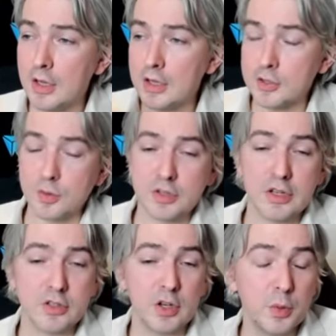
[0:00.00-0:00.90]
So
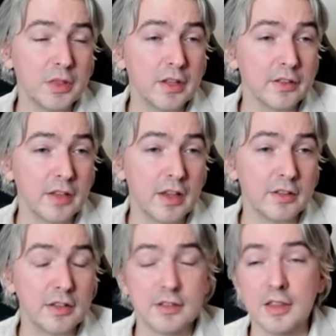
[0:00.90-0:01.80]
essentially what this
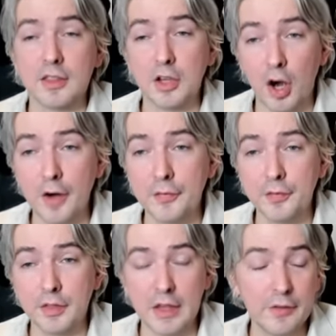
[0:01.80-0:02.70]
says is that the off,
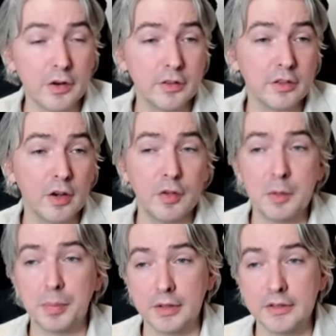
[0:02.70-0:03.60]
the evidence of a
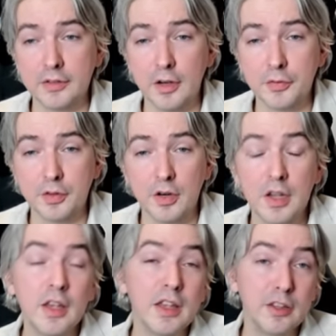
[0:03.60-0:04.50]
police officer
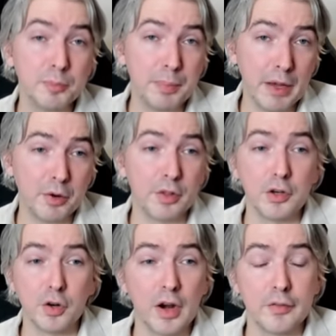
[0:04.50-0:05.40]
is better than
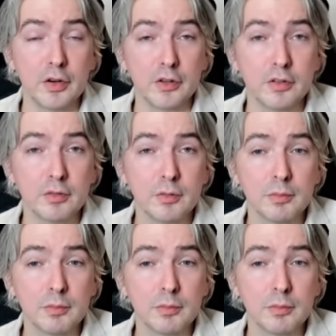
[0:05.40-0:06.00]
your evidence.